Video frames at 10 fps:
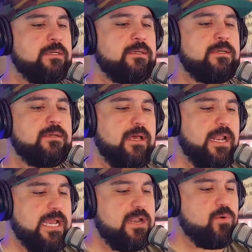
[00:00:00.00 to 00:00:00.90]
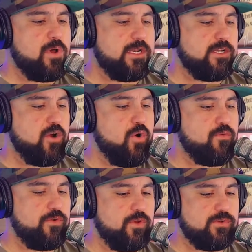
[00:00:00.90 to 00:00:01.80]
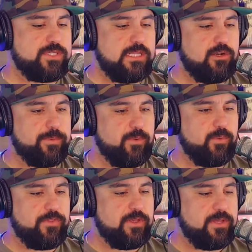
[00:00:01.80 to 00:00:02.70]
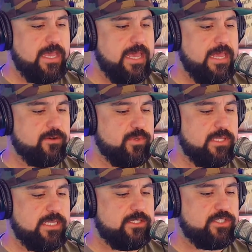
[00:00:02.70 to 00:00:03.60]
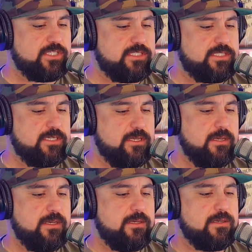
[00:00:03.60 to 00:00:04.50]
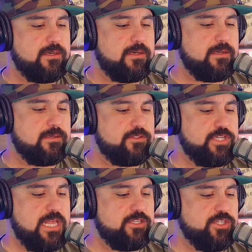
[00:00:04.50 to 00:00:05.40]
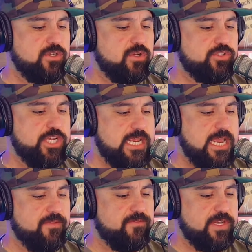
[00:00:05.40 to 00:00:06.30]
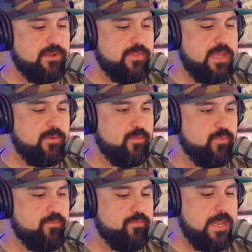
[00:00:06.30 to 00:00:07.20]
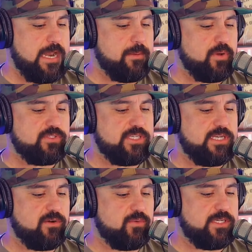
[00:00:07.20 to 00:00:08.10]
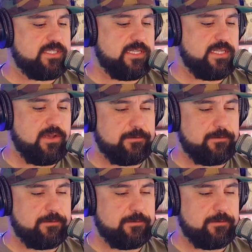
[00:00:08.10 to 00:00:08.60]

And I kind of wanted to go over those a little bit with you and really just challenge you to go check out the video that I posted here recently on it